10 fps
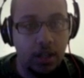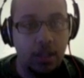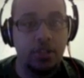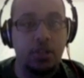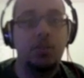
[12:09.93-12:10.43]

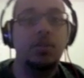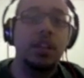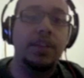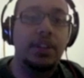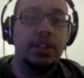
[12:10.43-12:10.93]
So
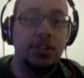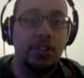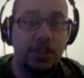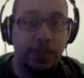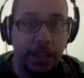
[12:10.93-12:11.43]
given a certain
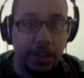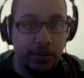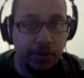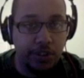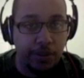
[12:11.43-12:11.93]
speed,
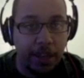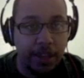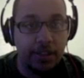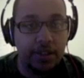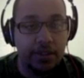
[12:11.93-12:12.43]
which is our
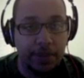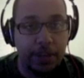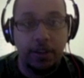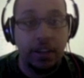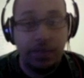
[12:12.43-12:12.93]
banking speed,
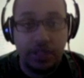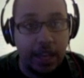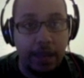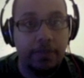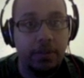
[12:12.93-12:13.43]
a given
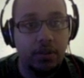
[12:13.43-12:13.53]
time,